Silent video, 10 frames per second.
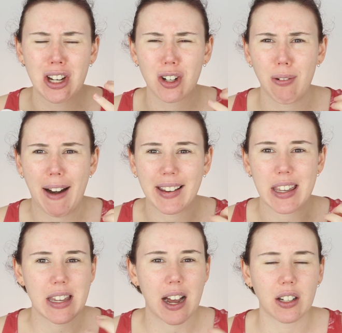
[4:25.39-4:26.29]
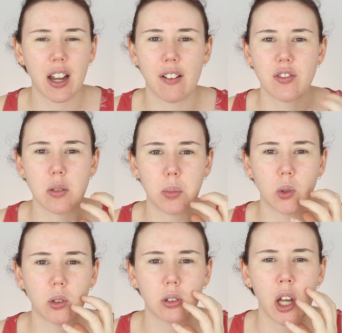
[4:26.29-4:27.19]
cracky,
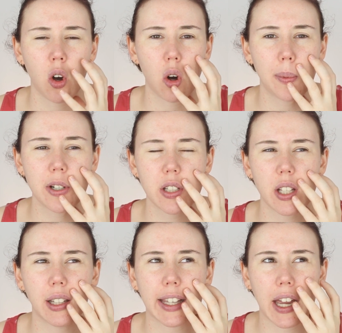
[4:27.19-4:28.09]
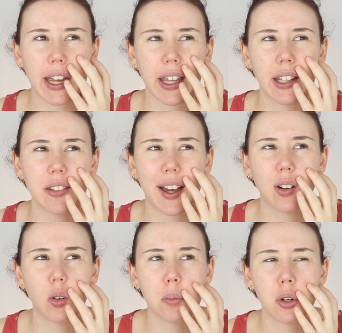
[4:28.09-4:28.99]
uncomfortable, almost like I get
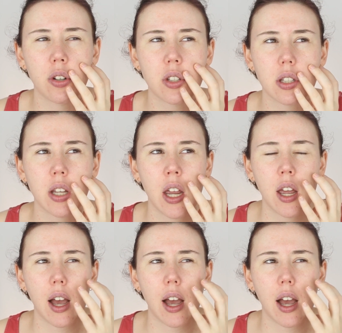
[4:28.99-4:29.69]
that almost